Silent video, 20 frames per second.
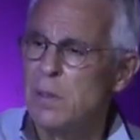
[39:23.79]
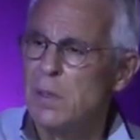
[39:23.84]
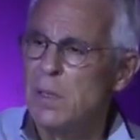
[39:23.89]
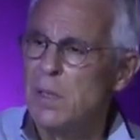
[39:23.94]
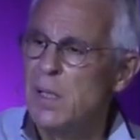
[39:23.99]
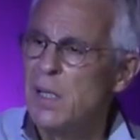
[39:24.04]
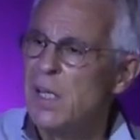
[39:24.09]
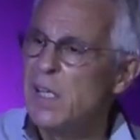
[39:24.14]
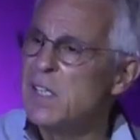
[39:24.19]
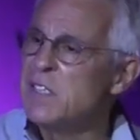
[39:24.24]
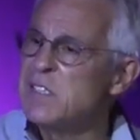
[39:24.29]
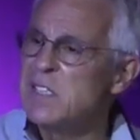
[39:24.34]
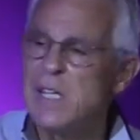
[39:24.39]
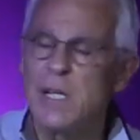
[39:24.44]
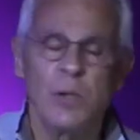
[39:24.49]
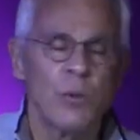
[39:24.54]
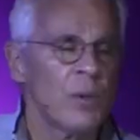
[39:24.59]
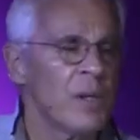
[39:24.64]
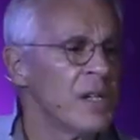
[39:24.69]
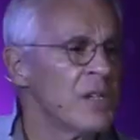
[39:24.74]
And it's
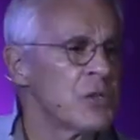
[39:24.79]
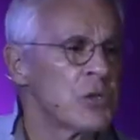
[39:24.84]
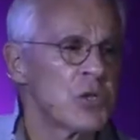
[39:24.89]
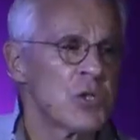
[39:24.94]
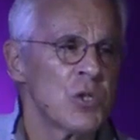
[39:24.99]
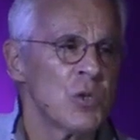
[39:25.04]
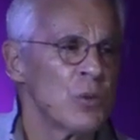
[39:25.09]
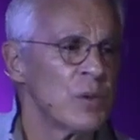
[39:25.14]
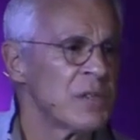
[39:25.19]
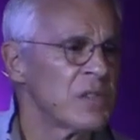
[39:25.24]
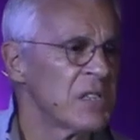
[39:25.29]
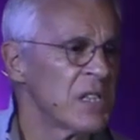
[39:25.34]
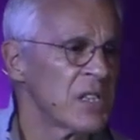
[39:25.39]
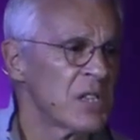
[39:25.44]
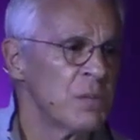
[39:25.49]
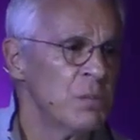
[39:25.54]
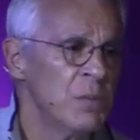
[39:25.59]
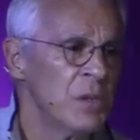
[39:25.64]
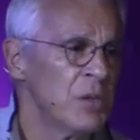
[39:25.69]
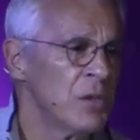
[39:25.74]
equally as true with six
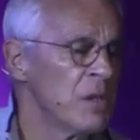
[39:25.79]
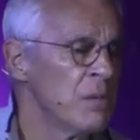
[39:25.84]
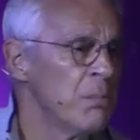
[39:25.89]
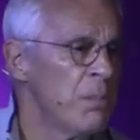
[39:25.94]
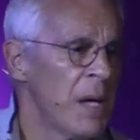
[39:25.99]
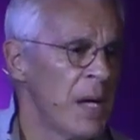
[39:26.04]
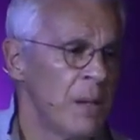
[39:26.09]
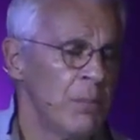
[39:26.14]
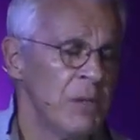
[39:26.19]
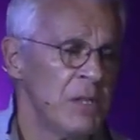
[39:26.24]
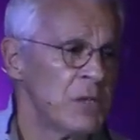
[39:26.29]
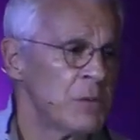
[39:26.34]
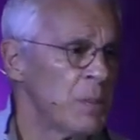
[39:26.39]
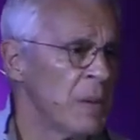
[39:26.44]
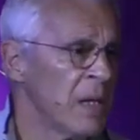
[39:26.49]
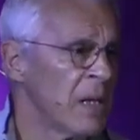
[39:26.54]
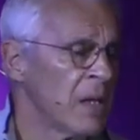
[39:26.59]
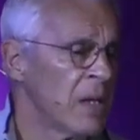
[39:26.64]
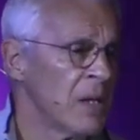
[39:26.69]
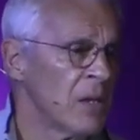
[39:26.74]
million babies
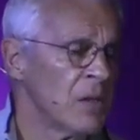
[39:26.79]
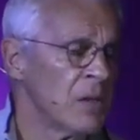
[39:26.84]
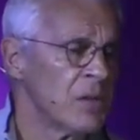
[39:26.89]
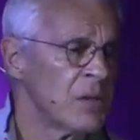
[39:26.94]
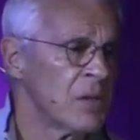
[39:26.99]
being killed.